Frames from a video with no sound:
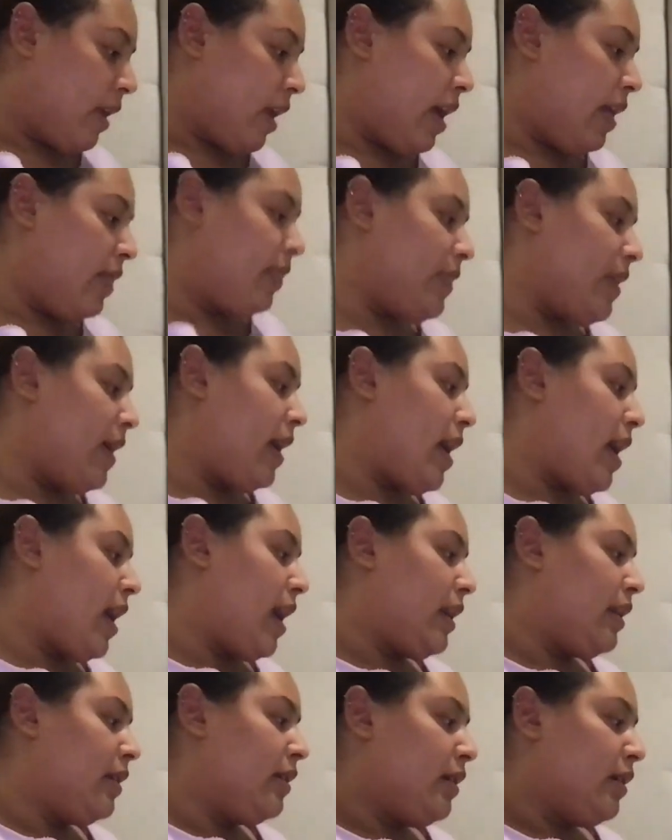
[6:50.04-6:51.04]
And
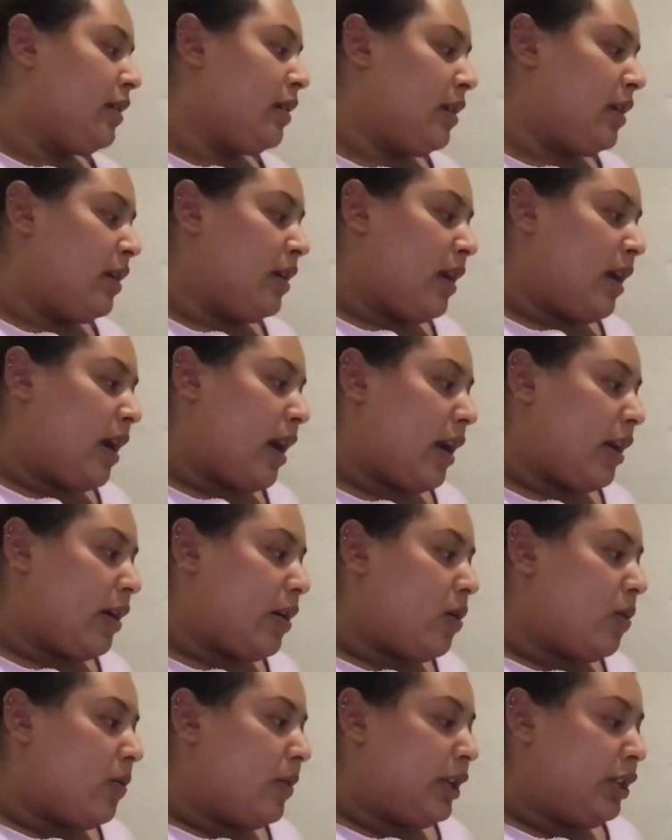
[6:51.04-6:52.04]
then I
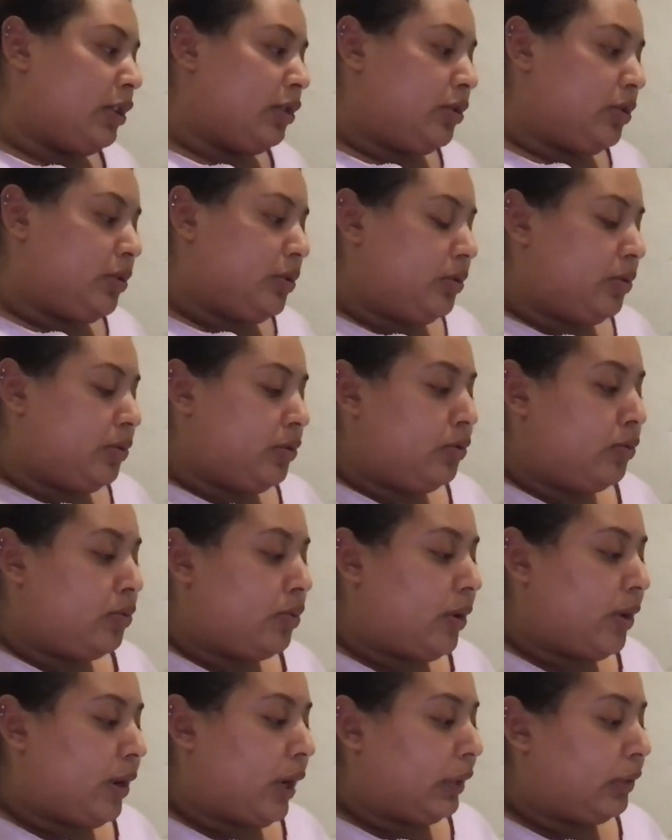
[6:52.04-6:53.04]
go into
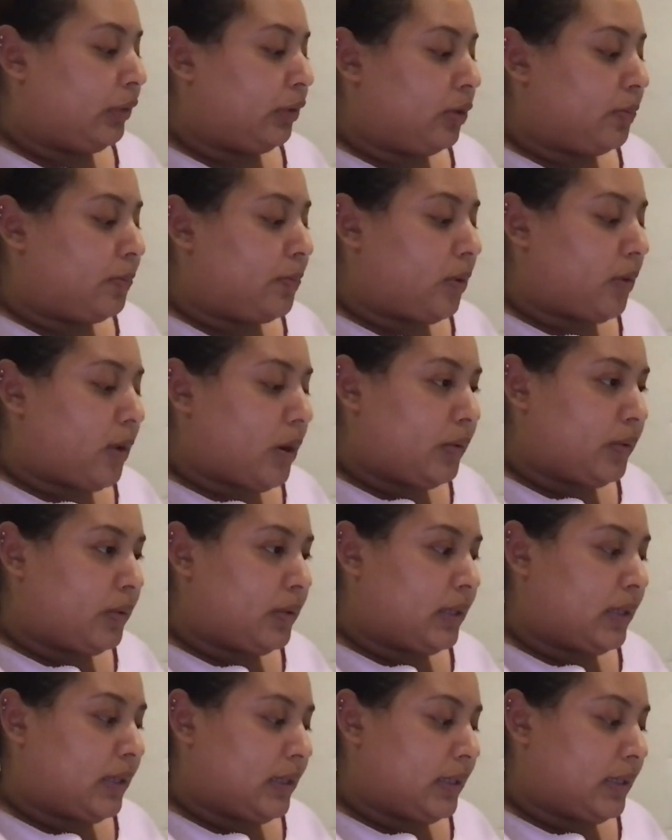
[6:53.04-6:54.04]

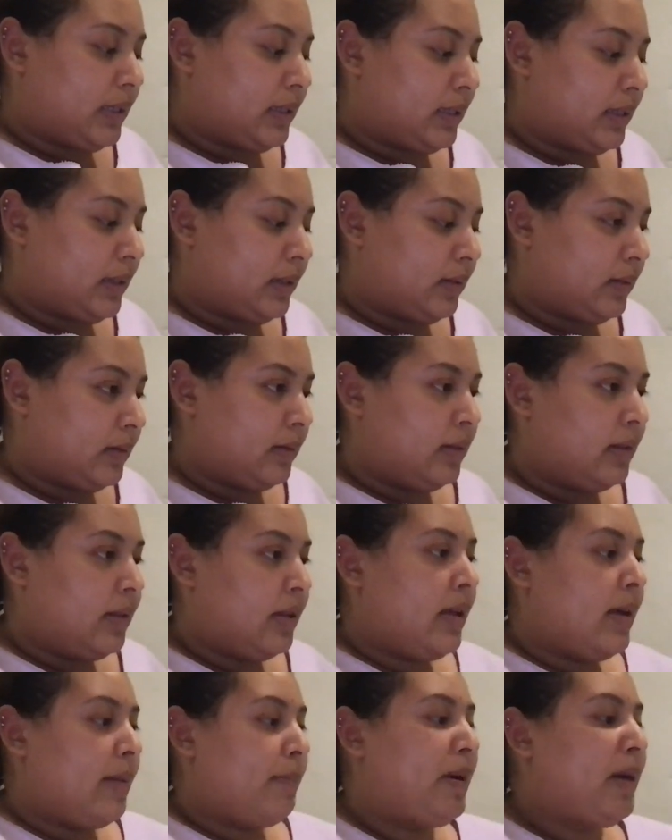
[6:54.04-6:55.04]
osteoporosis.
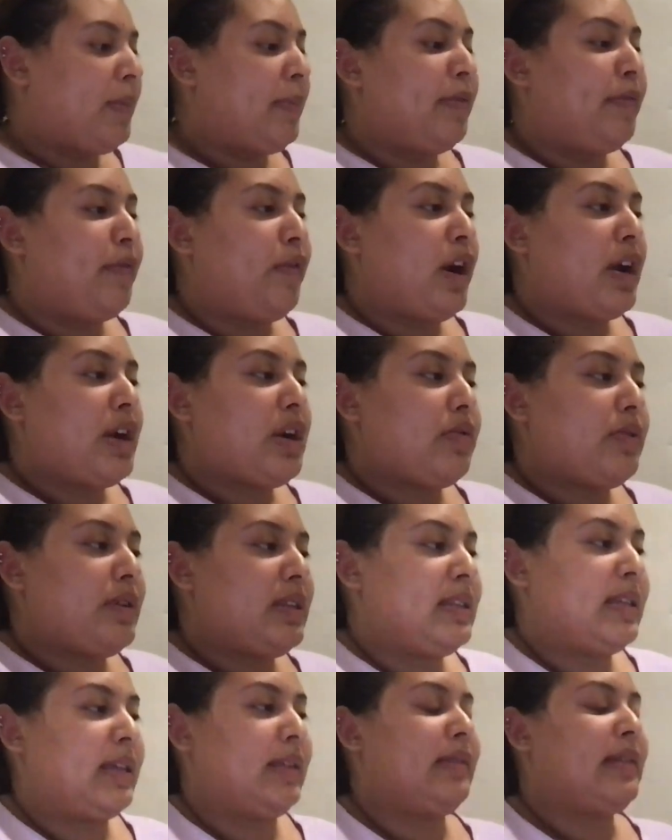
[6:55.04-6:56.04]
But before I go
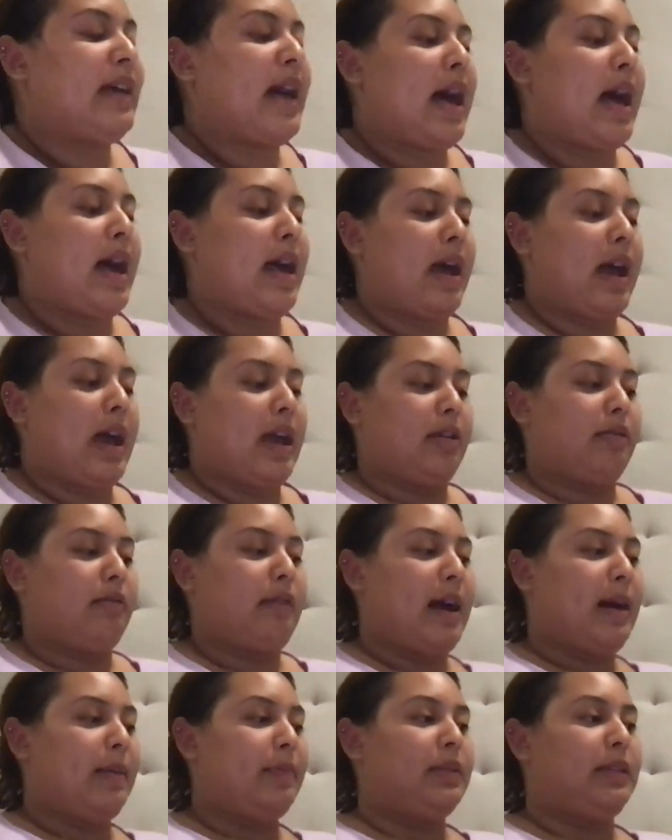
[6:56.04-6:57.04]
into that, I
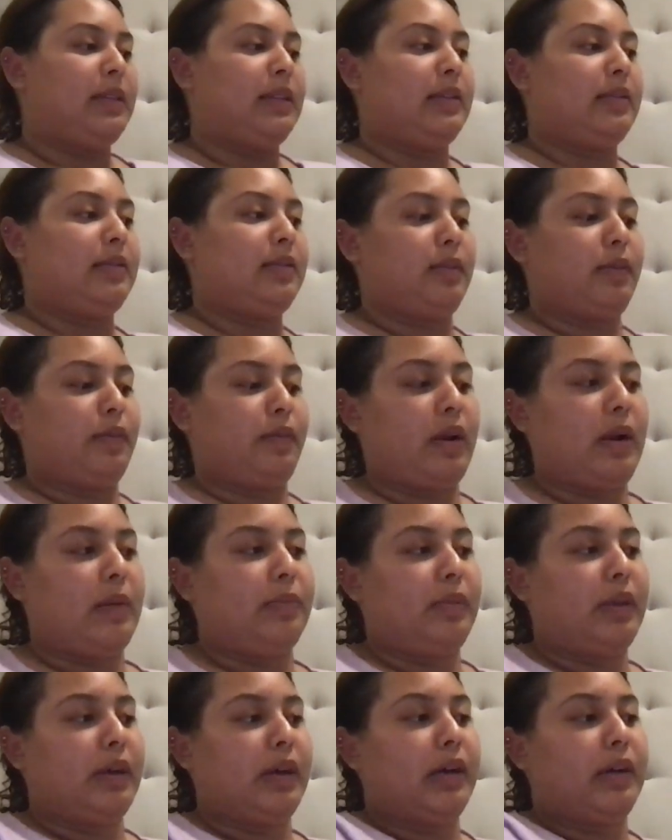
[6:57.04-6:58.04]
grabbed this
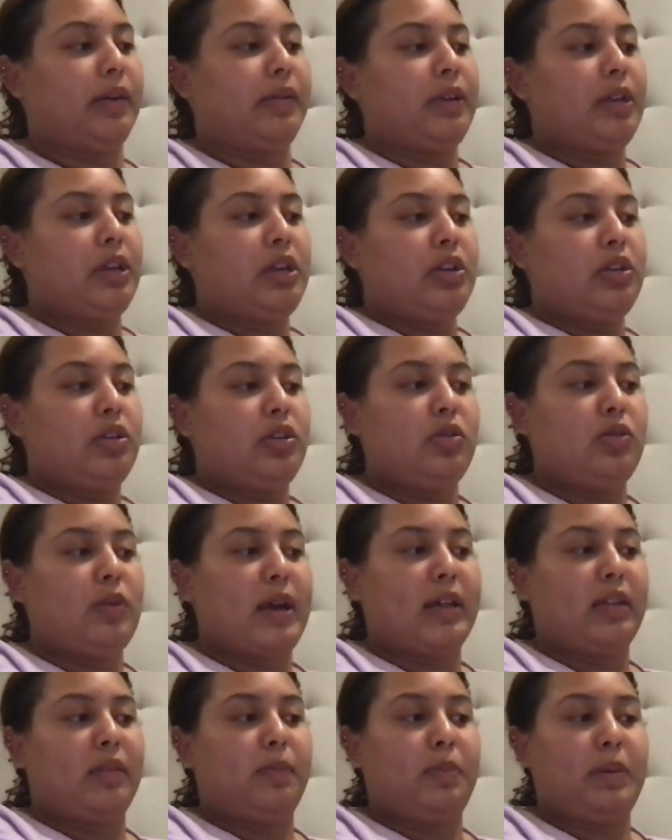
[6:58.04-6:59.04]
from the
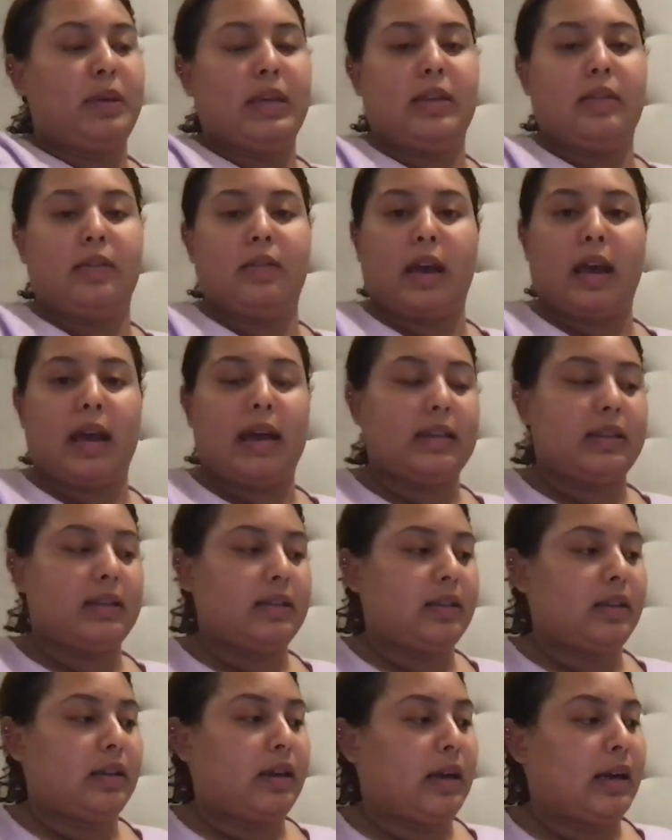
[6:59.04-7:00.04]

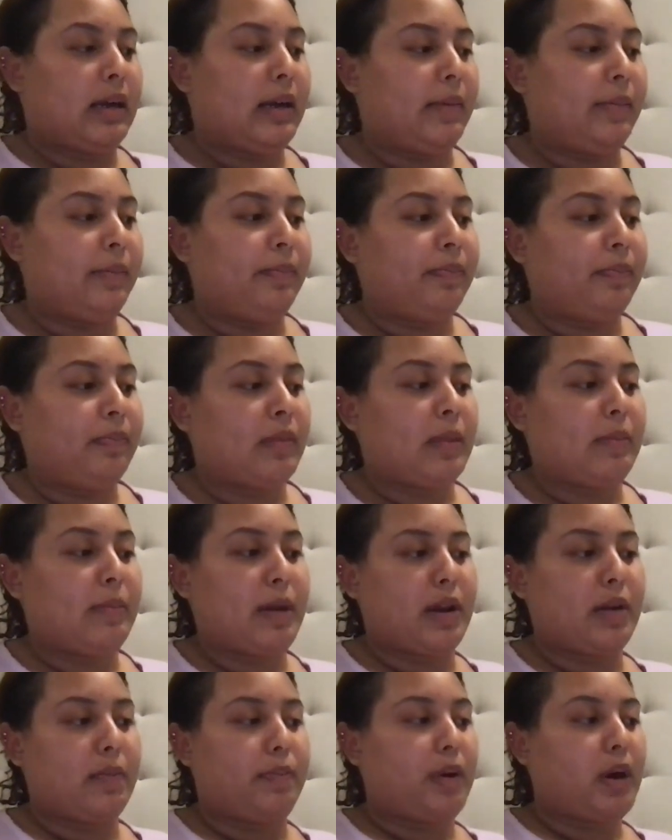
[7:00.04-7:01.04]
USPS
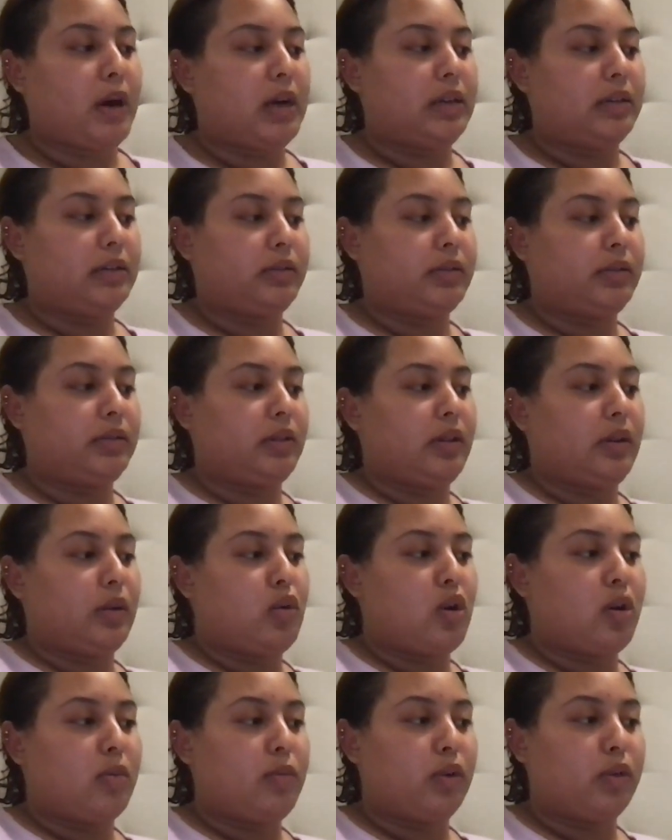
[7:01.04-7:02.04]
menopause
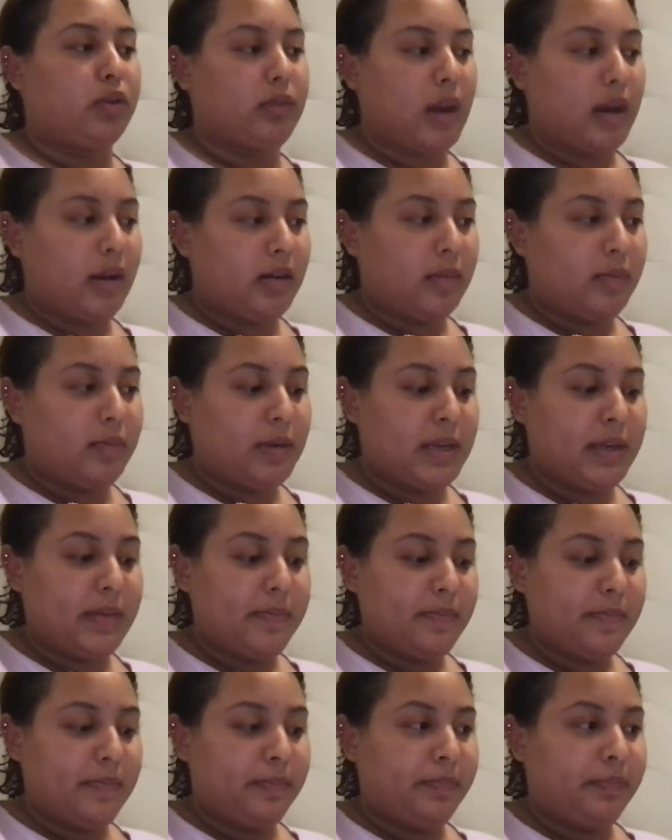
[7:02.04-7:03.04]
hormone therapy
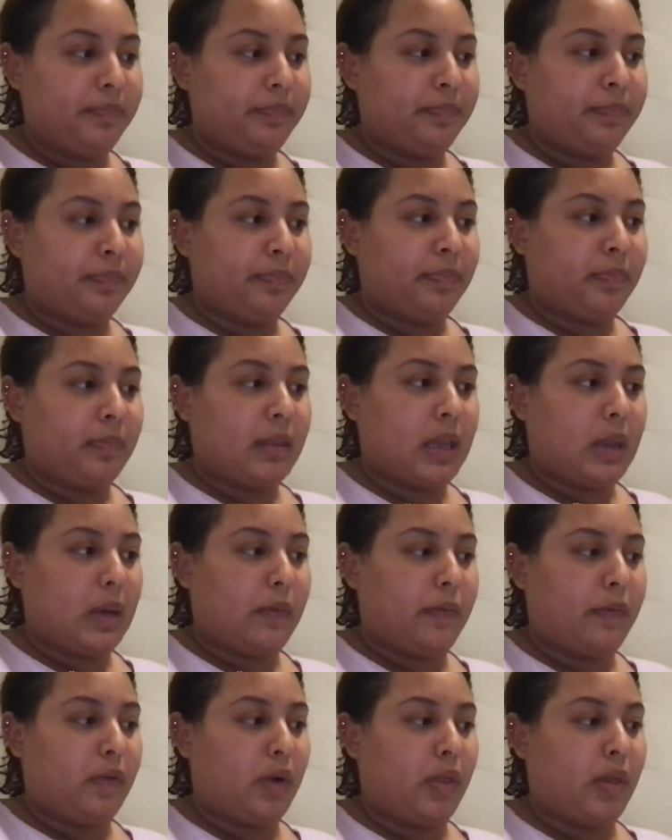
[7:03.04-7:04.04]

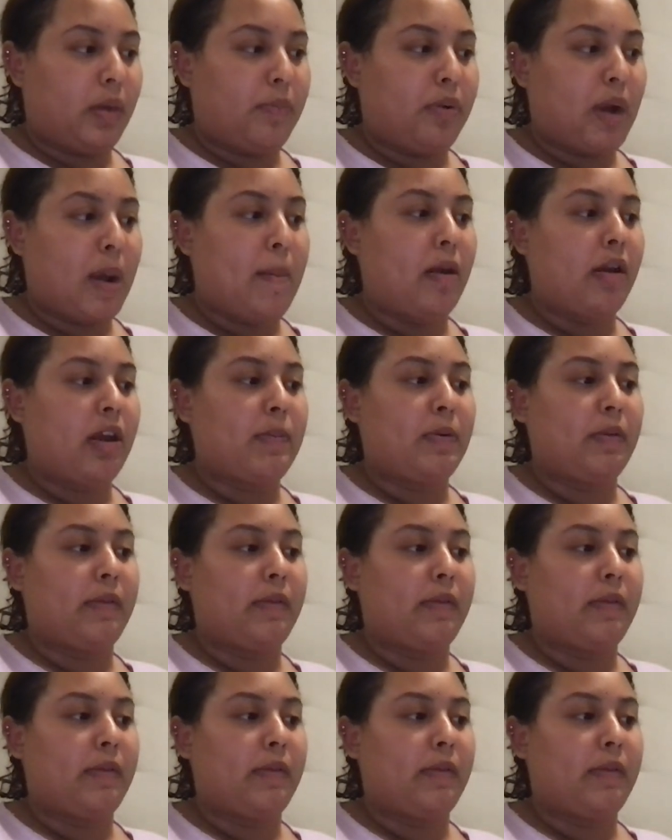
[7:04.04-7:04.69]
for the primary